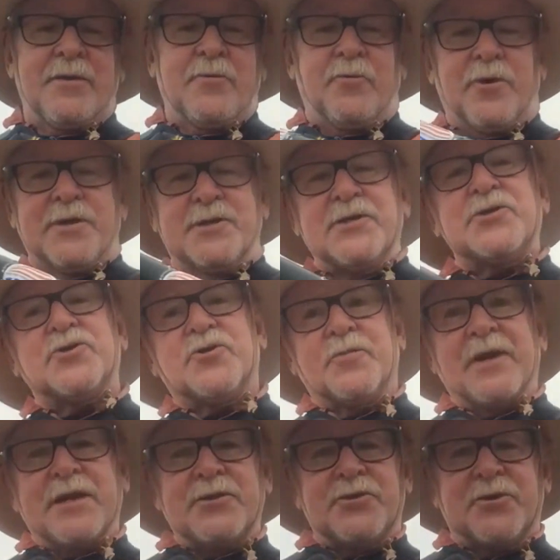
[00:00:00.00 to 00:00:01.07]
was
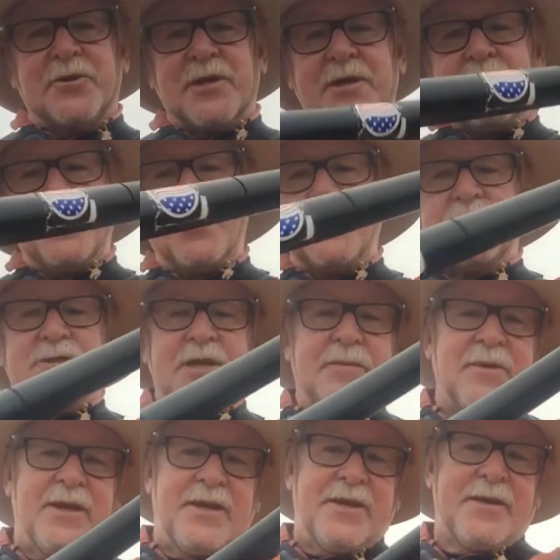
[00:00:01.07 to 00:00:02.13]
instrumental in
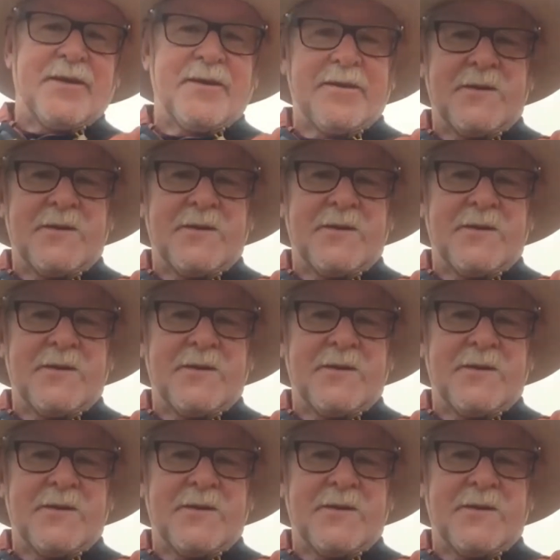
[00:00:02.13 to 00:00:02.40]
Yosemite